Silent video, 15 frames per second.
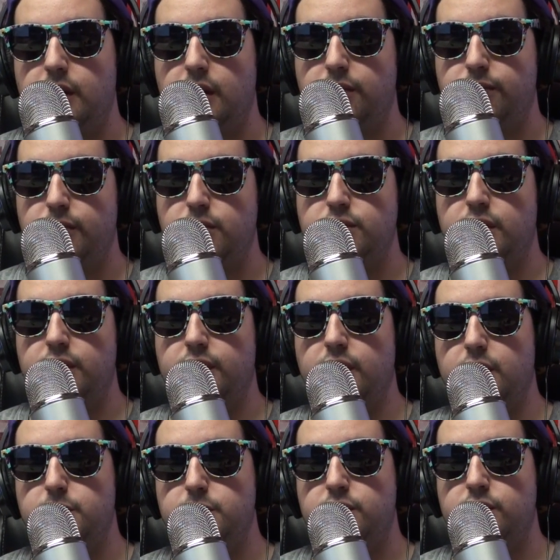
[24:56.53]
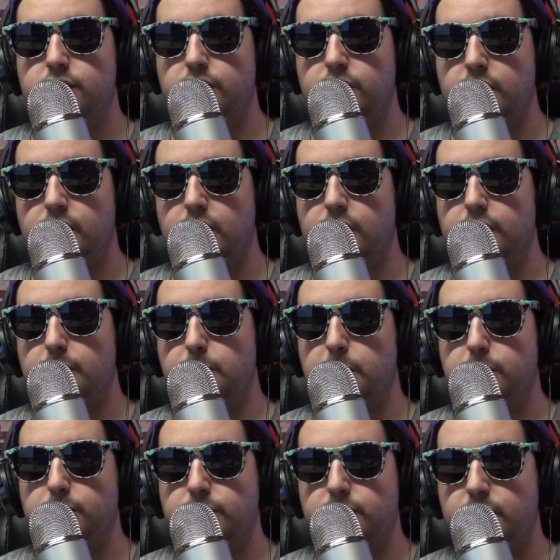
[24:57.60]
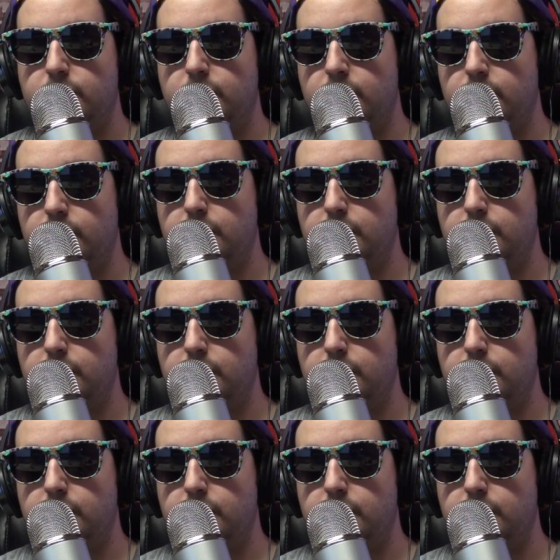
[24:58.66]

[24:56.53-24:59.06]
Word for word: At first I thought he was just looking at the poster.